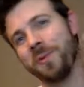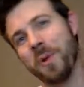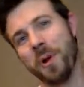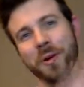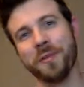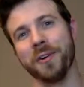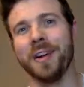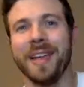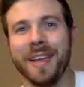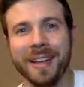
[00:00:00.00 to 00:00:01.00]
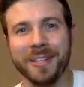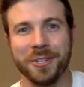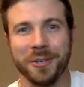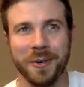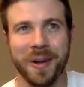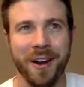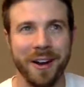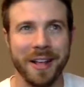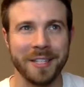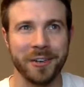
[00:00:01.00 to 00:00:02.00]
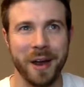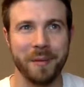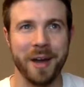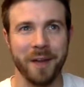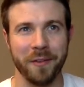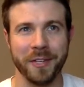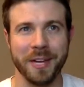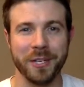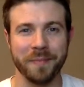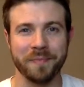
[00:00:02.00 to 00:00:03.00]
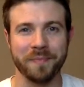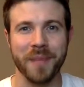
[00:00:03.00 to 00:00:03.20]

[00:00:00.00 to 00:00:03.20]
roll over into our Instagram conversation.